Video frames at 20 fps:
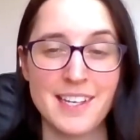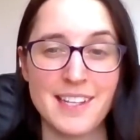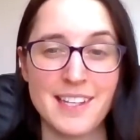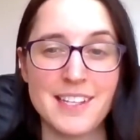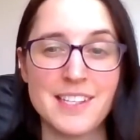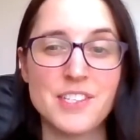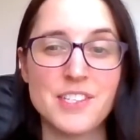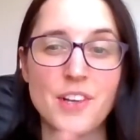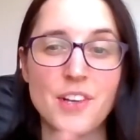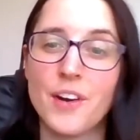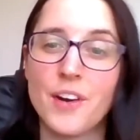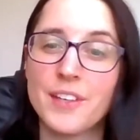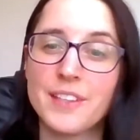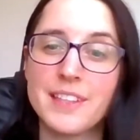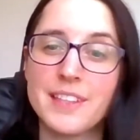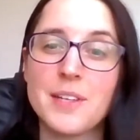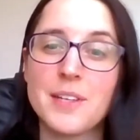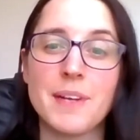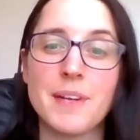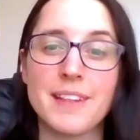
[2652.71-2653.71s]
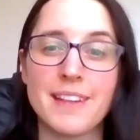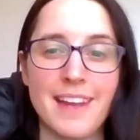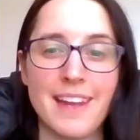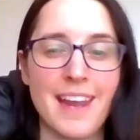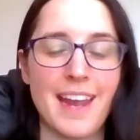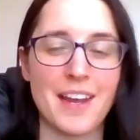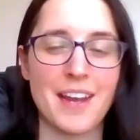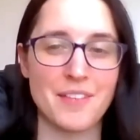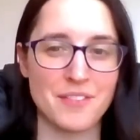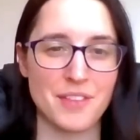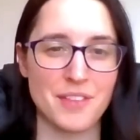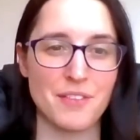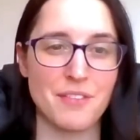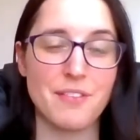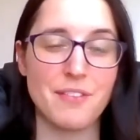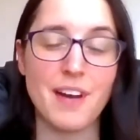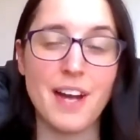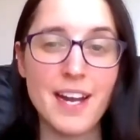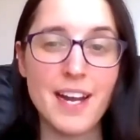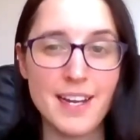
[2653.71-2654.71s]
It's only when they have the
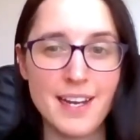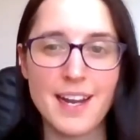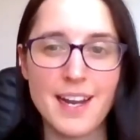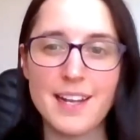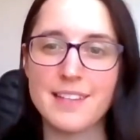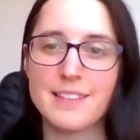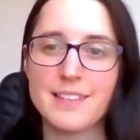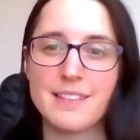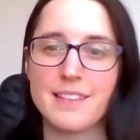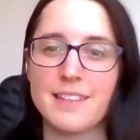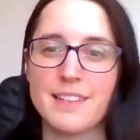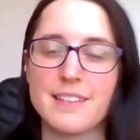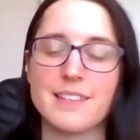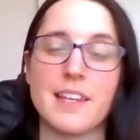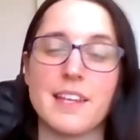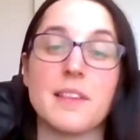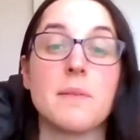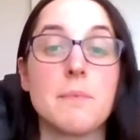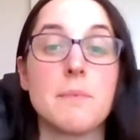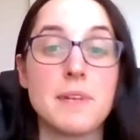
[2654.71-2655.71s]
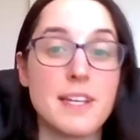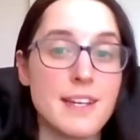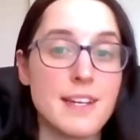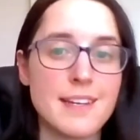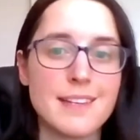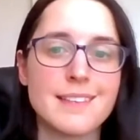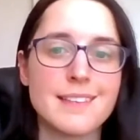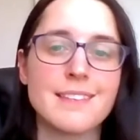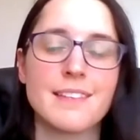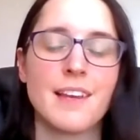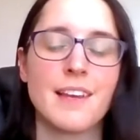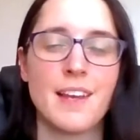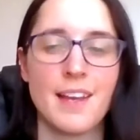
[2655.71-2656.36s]
finances and the means